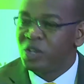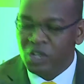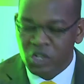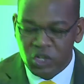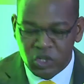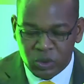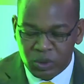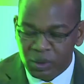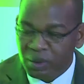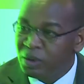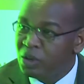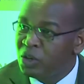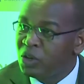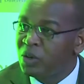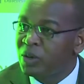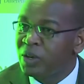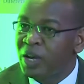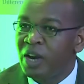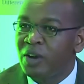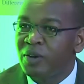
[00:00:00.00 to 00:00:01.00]

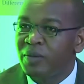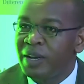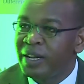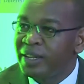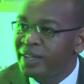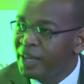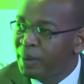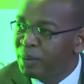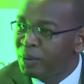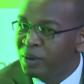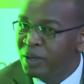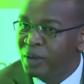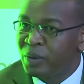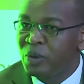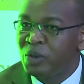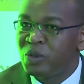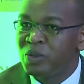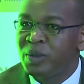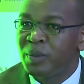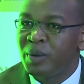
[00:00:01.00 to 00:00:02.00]
do kind of healthcare product,
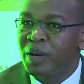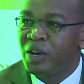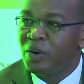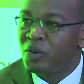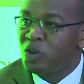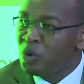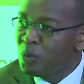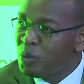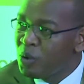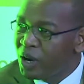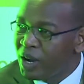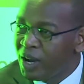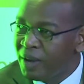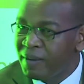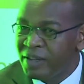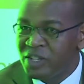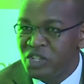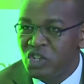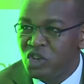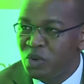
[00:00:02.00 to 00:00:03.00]
we do some kind of normal
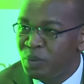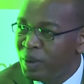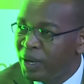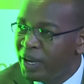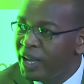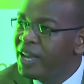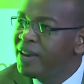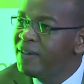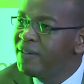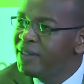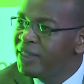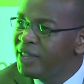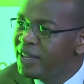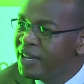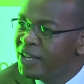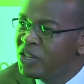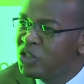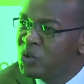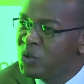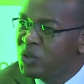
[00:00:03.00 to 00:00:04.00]
cover, general part,
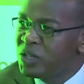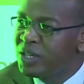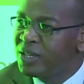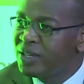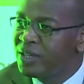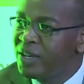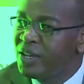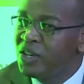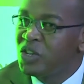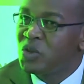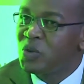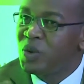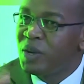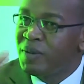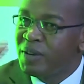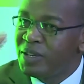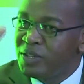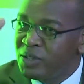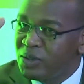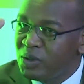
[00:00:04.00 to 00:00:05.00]
everything else you need. So we
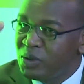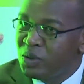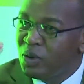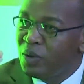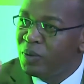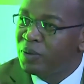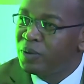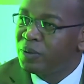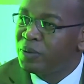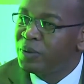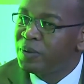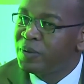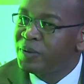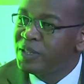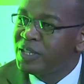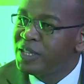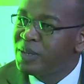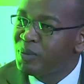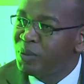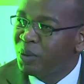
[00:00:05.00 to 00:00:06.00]
have a sort of
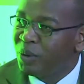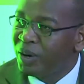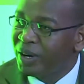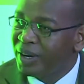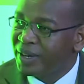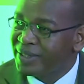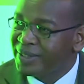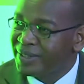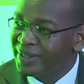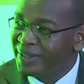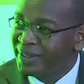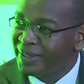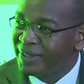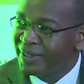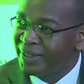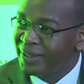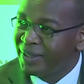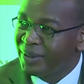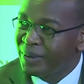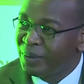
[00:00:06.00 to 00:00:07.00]
15 products
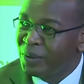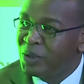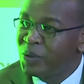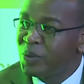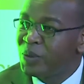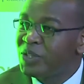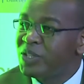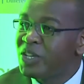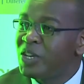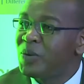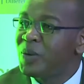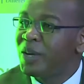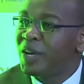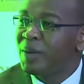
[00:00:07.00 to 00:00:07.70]
which we said we